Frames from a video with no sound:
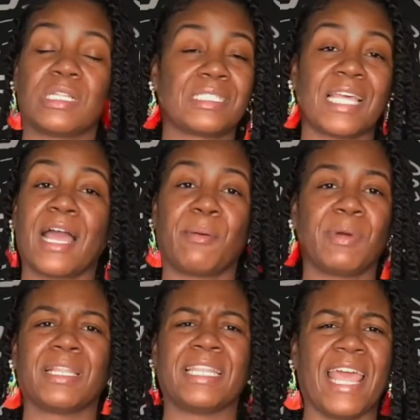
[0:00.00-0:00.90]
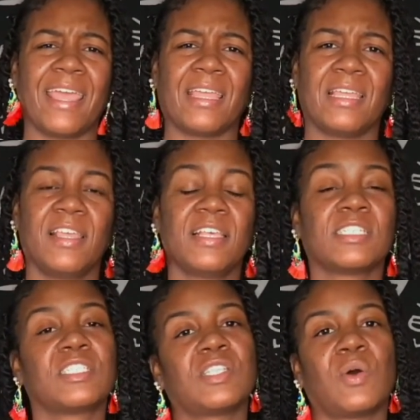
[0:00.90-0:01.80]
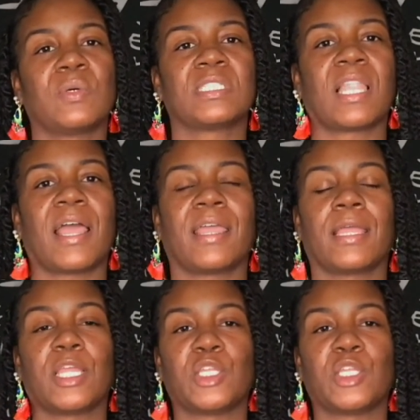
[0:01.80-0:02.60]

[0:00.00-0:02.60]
the time of the day. So it's like